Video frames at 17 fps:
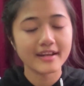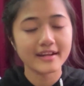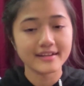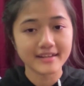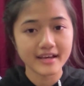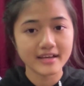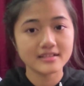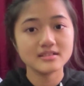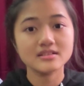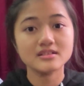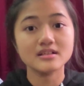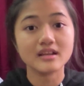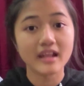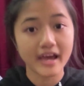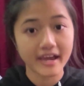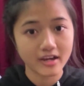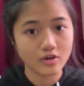than the
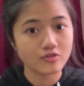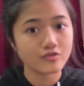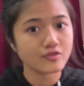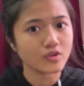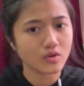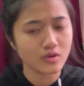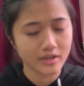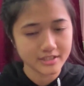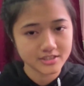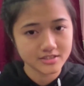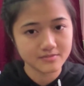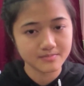lack of knowledge